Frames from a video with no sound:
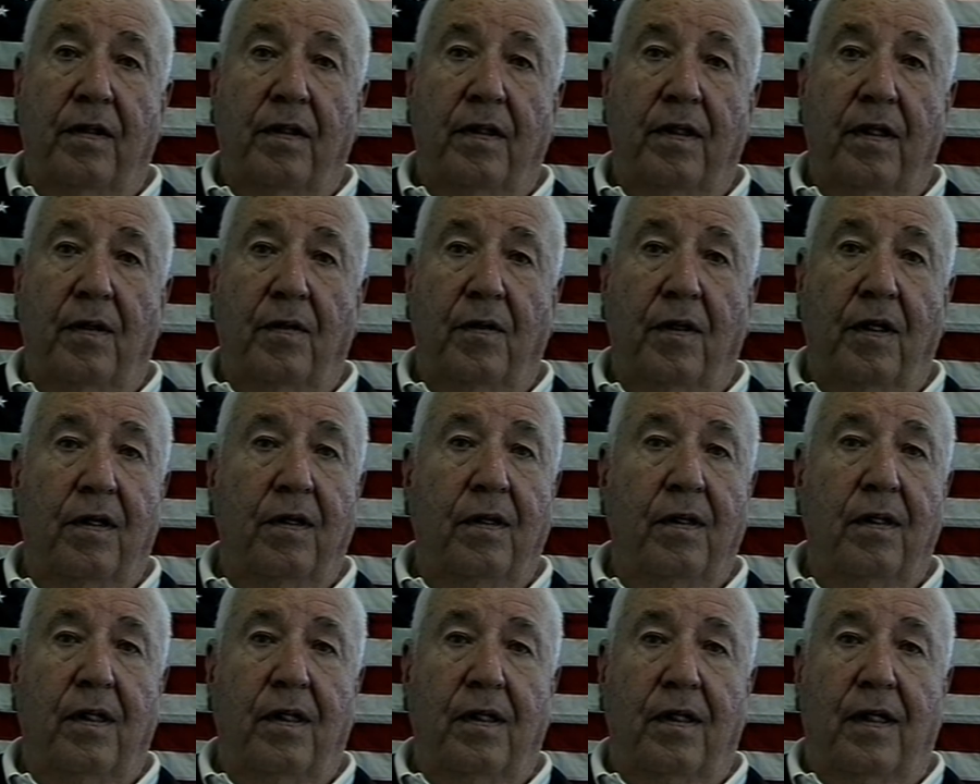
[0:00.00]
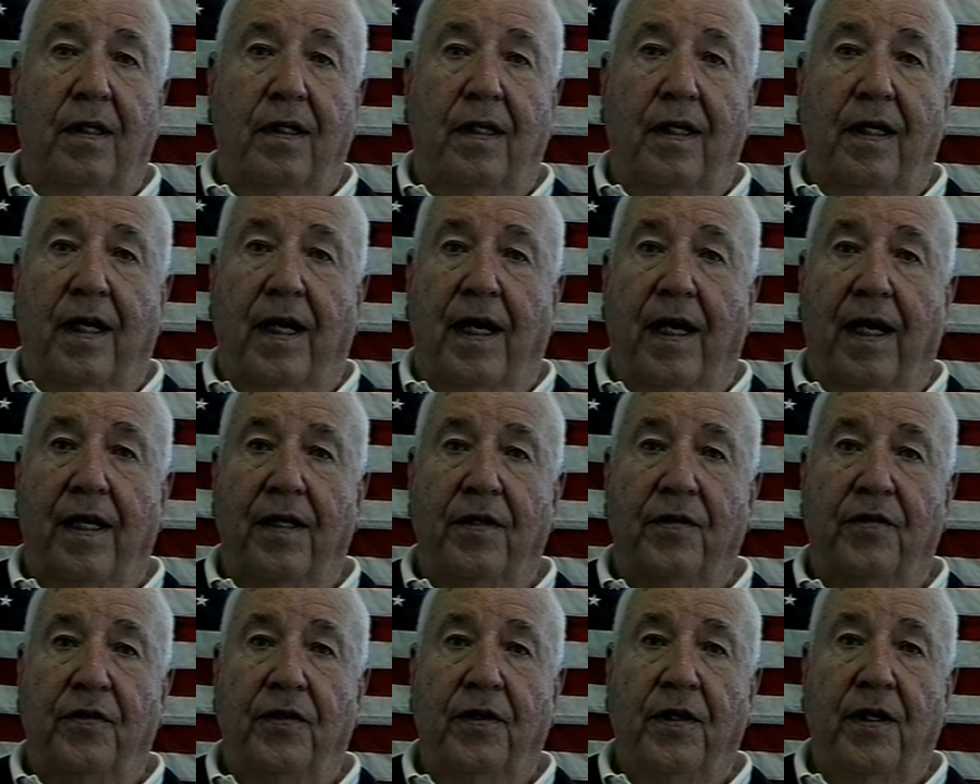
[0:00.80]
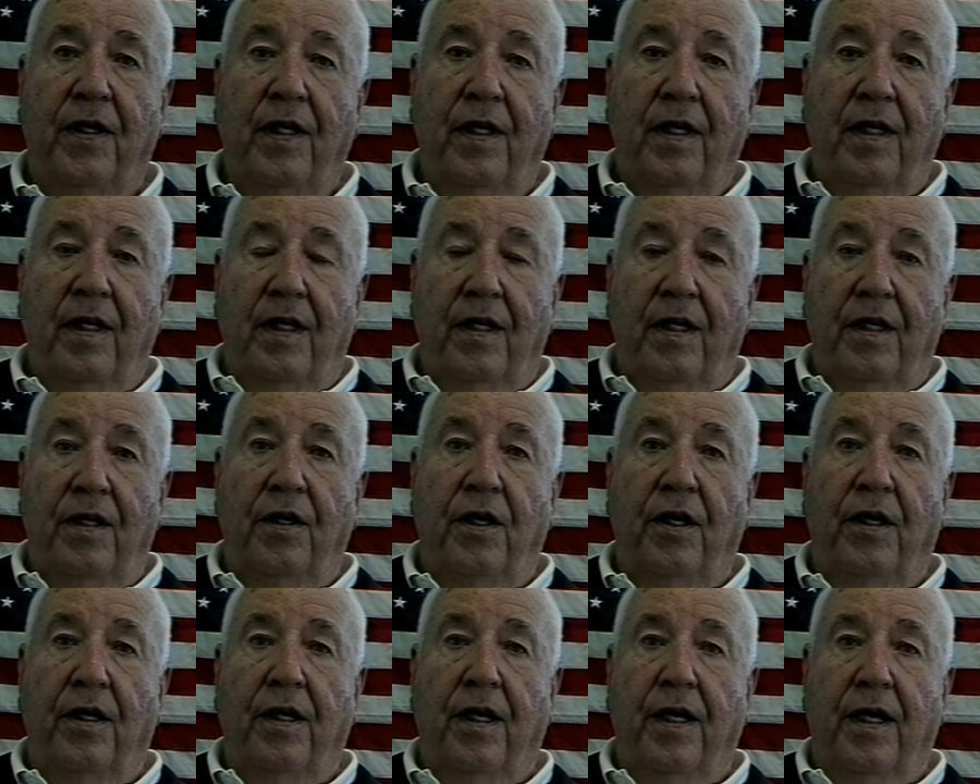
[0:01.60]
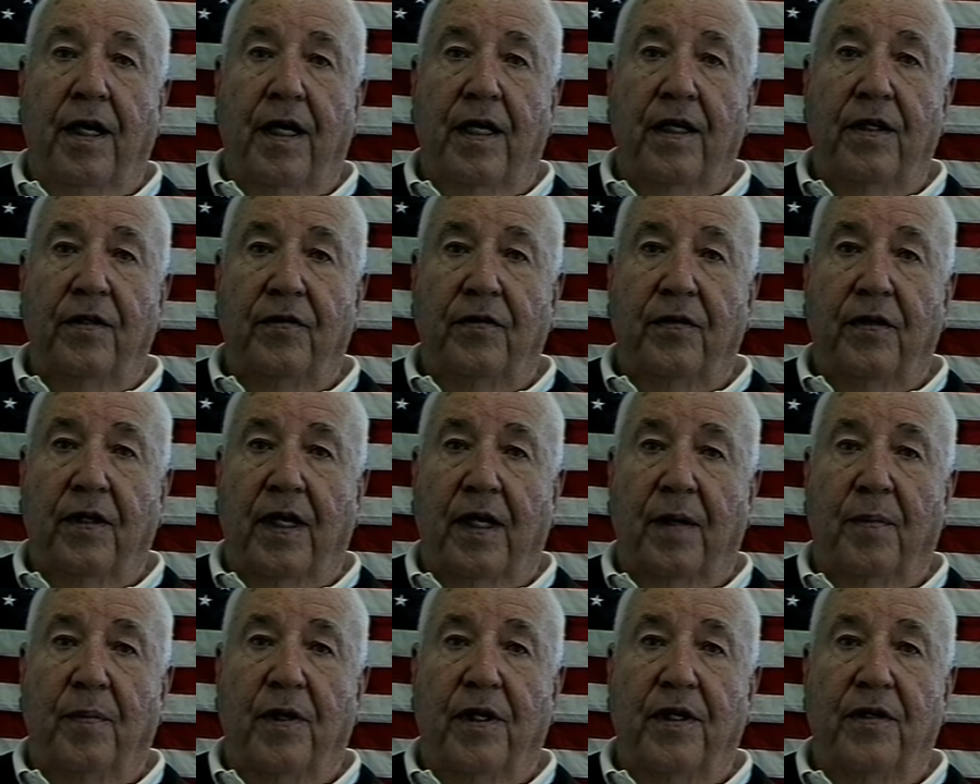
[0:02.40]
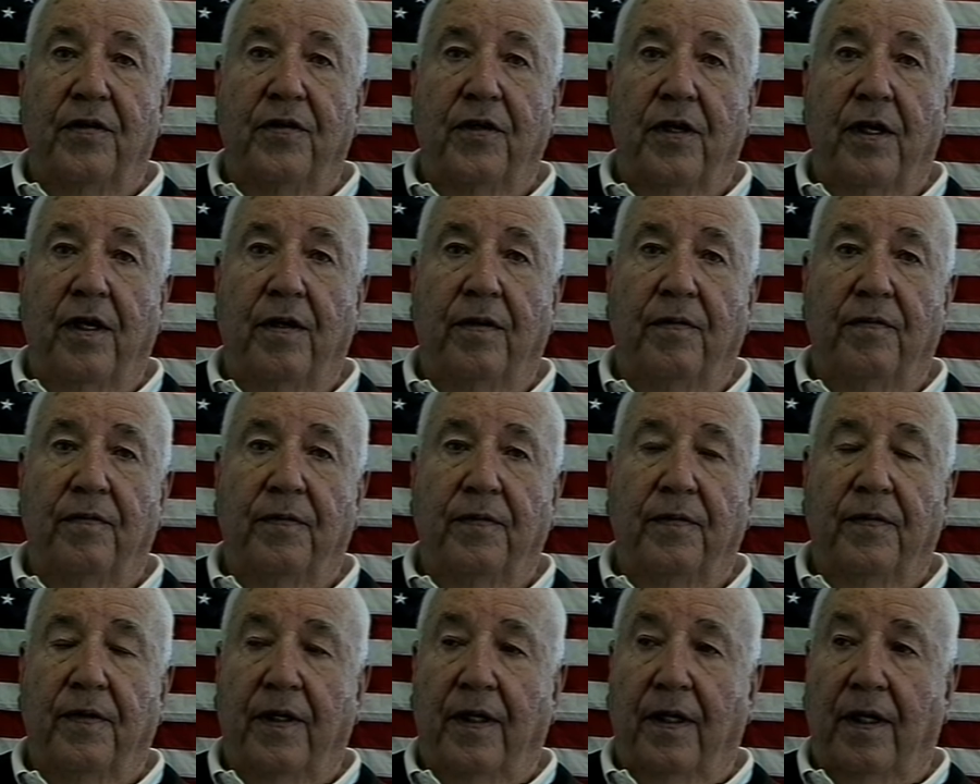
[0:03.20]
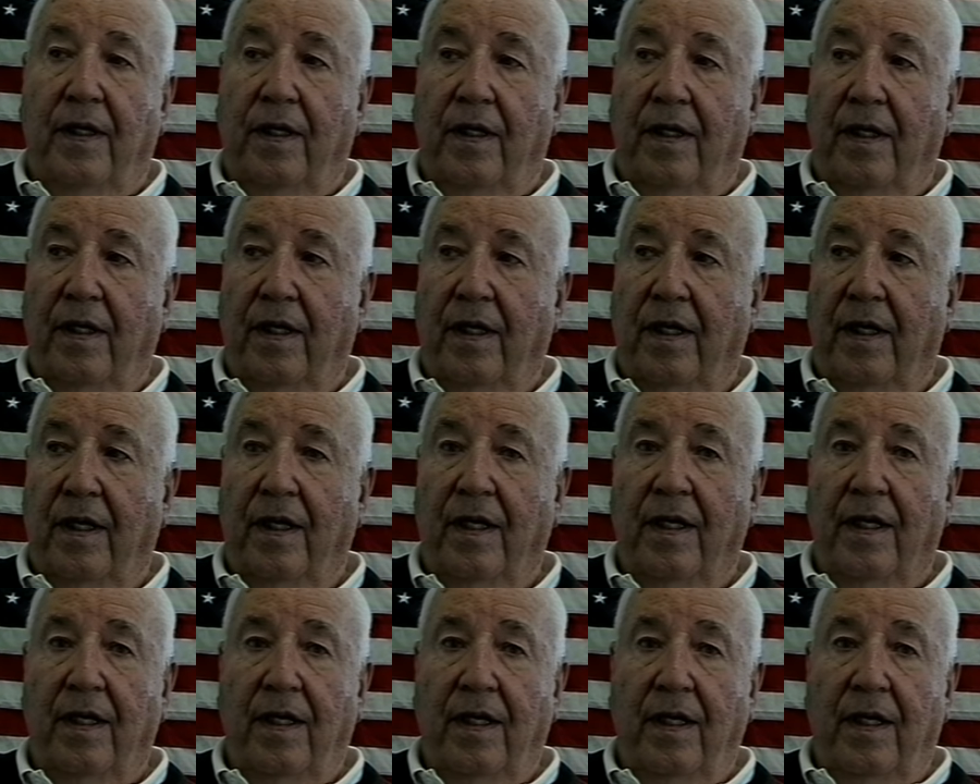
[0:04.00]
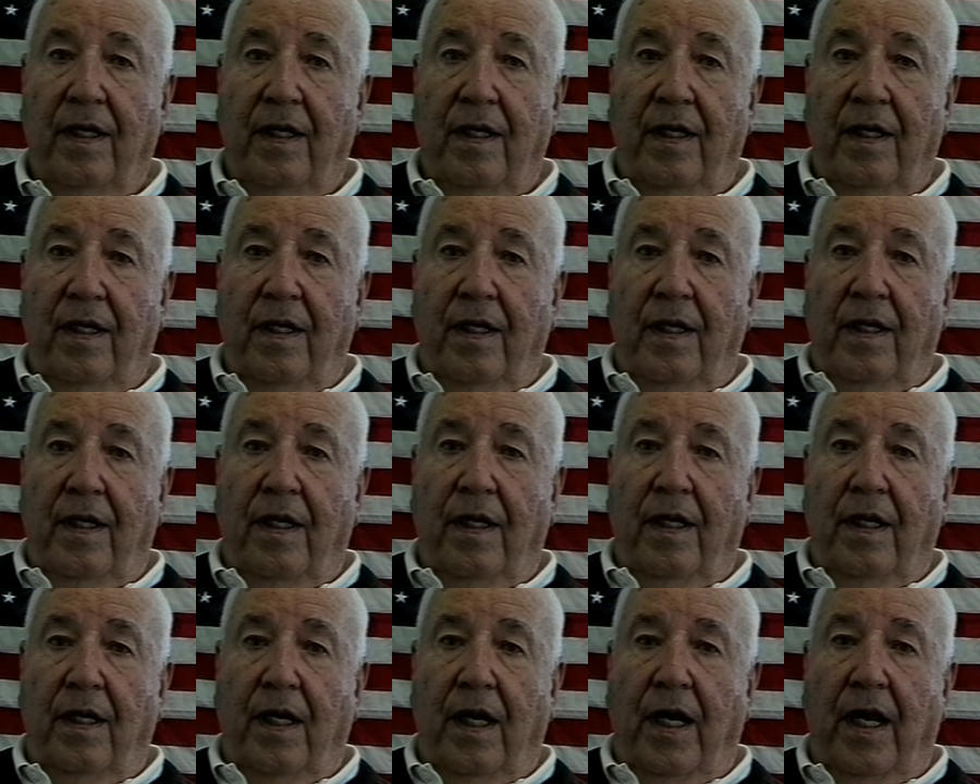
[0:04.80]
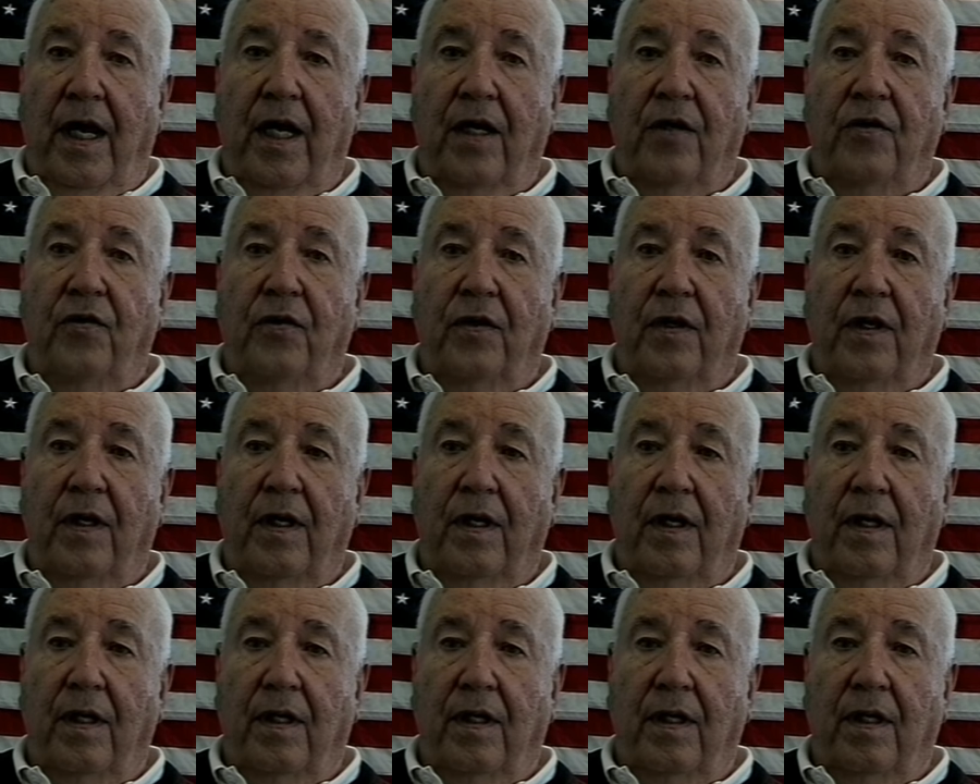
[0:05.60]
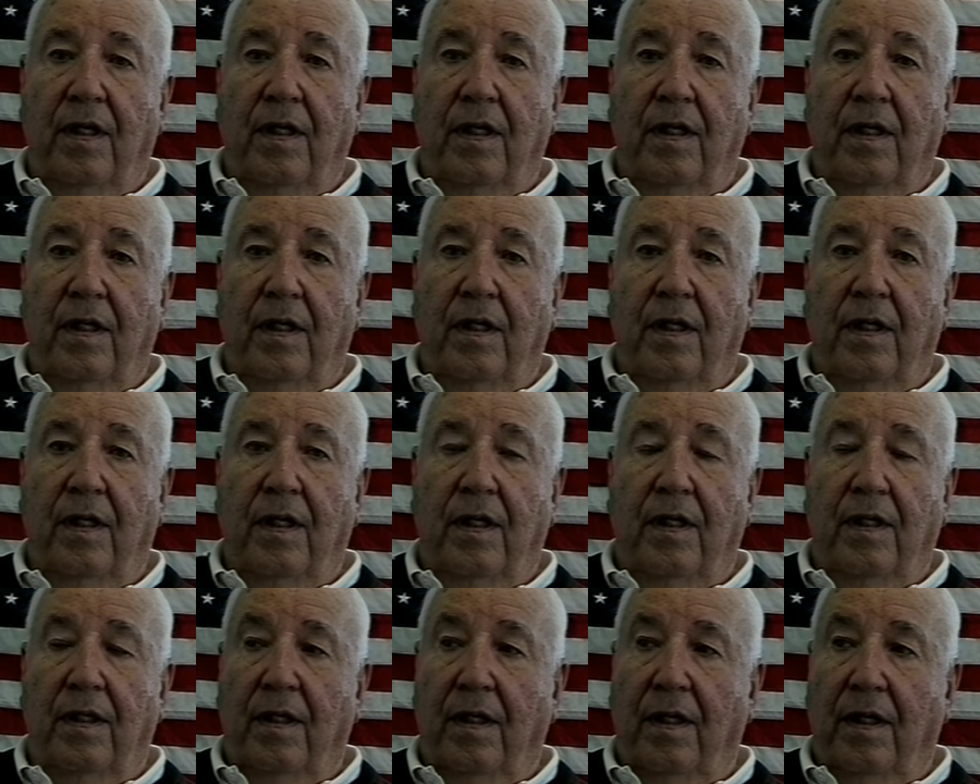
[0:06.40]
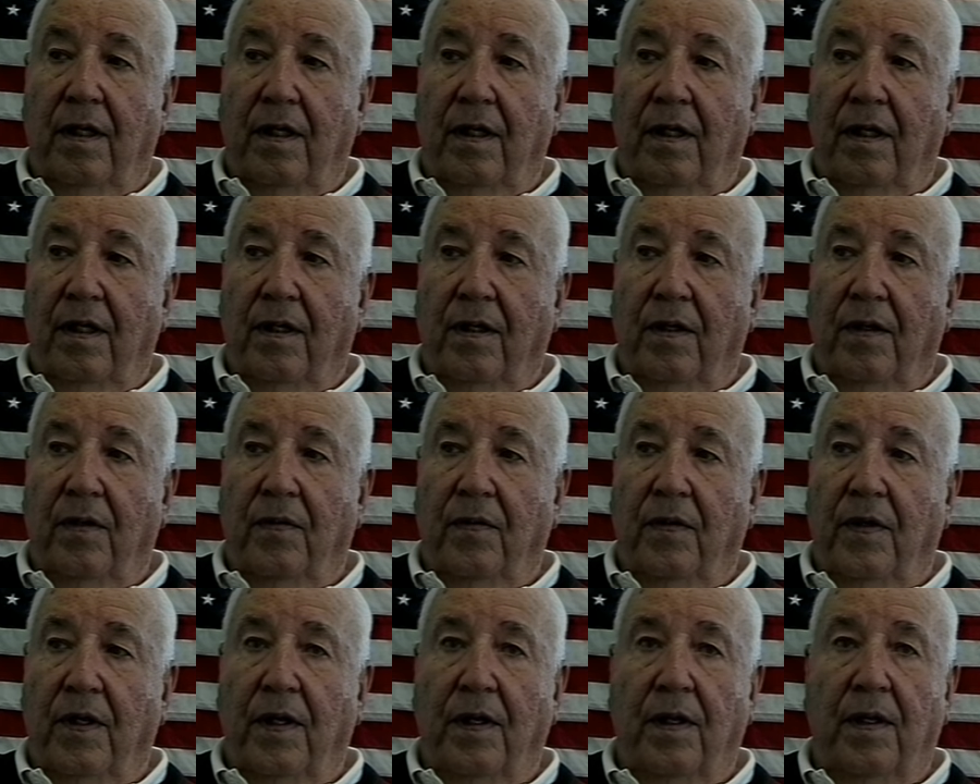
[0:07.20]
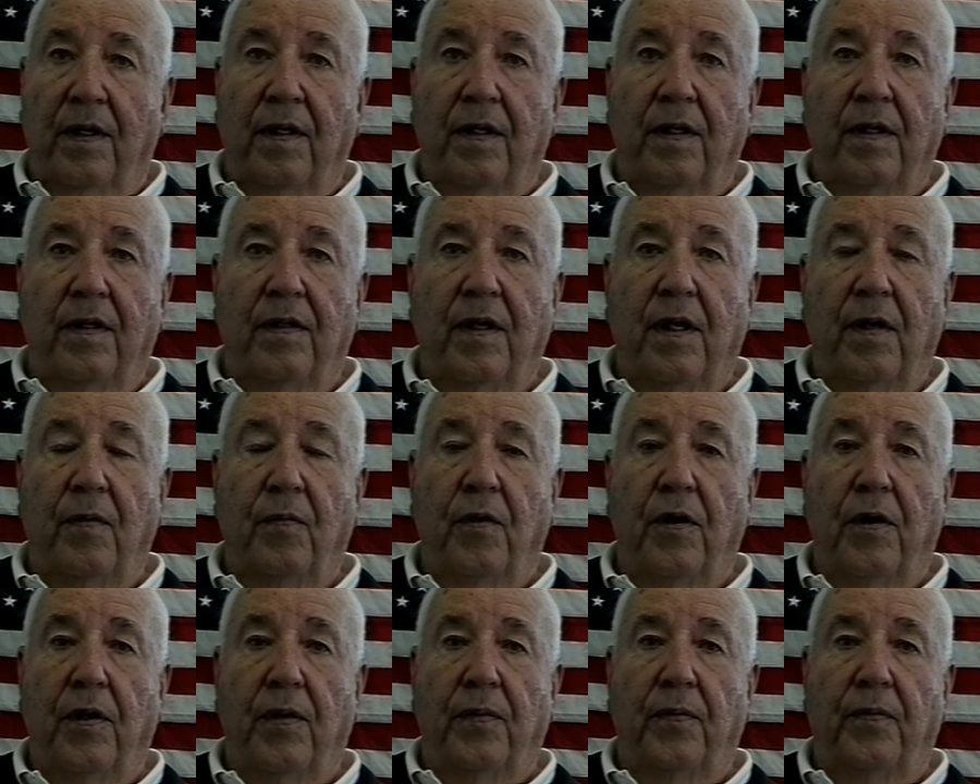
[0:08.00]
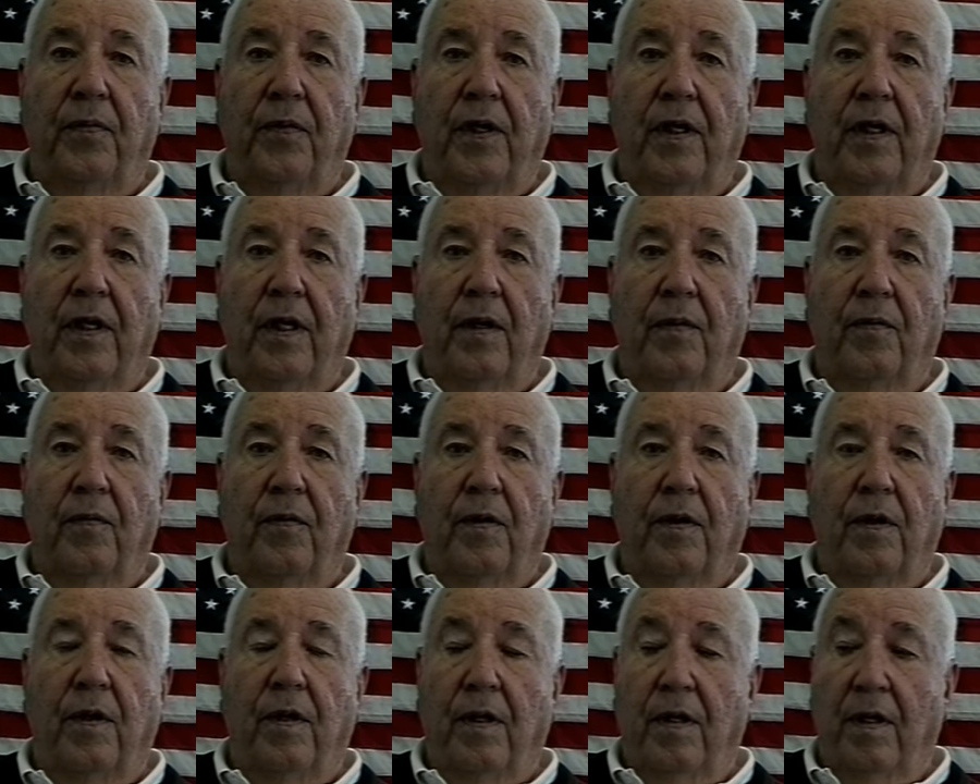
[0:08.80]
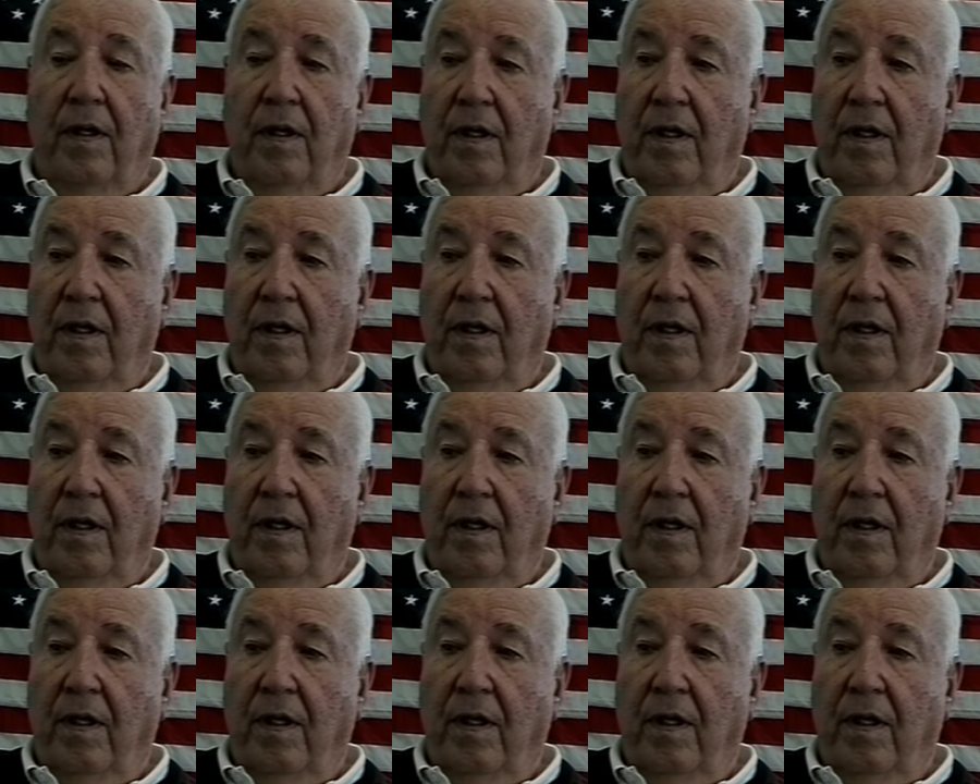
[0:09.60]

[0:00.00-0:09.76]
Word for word: They were good-looking guys, young guys like myself, and uh, and actually, uh, uh you know, they they really were